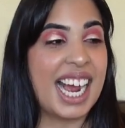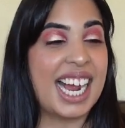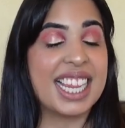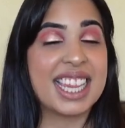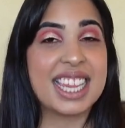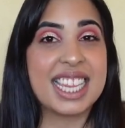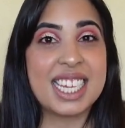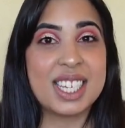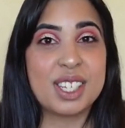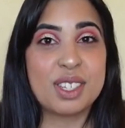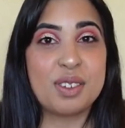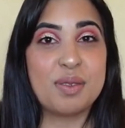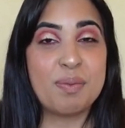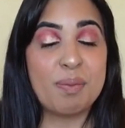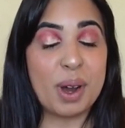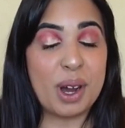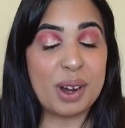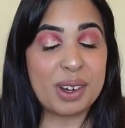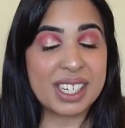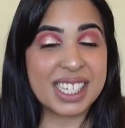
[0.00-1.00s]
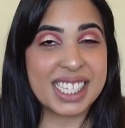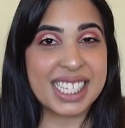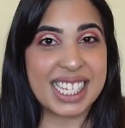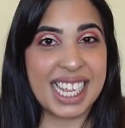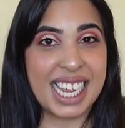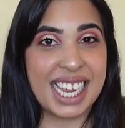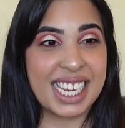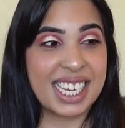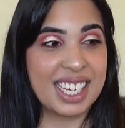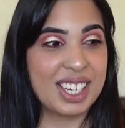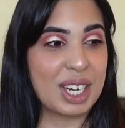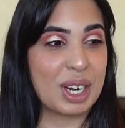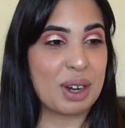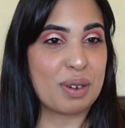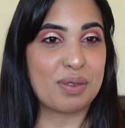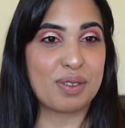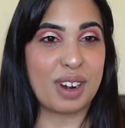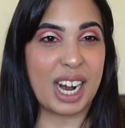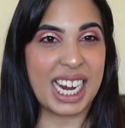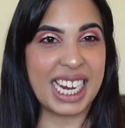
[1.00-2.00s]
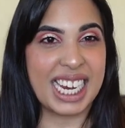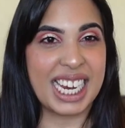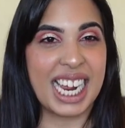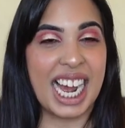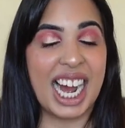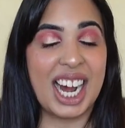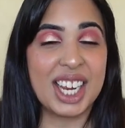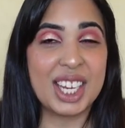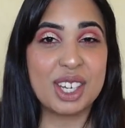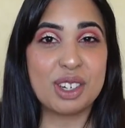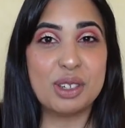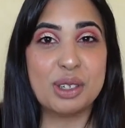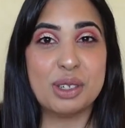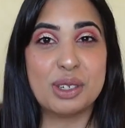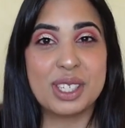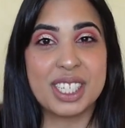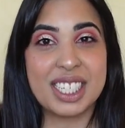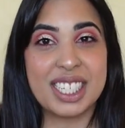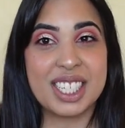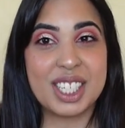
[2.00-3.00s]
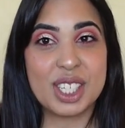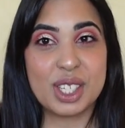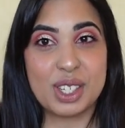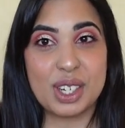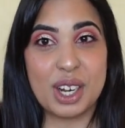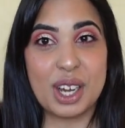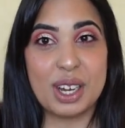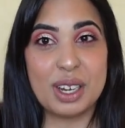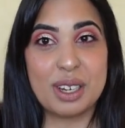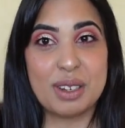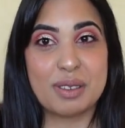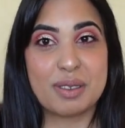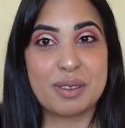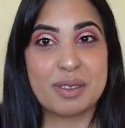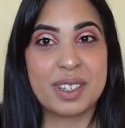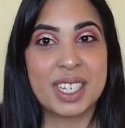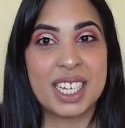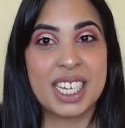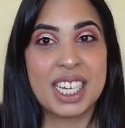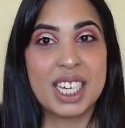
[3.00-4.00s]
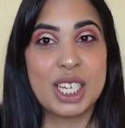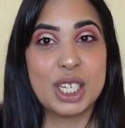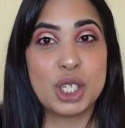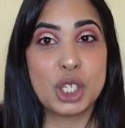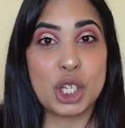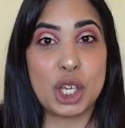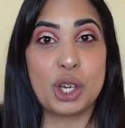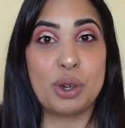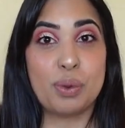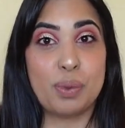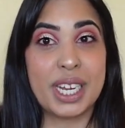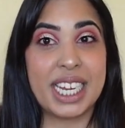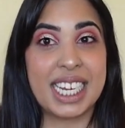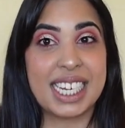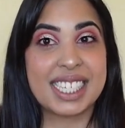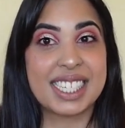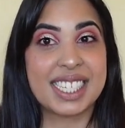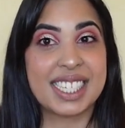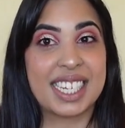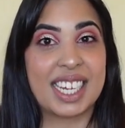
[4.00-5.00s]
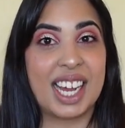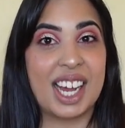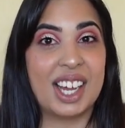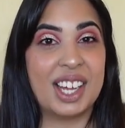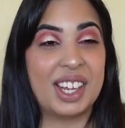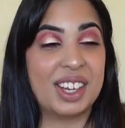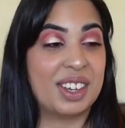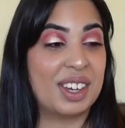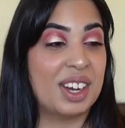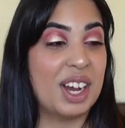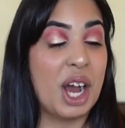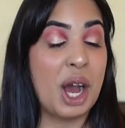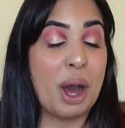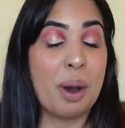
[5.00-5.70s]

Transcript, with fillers: And this unboxing, right, I ordered stuff two weeks ago,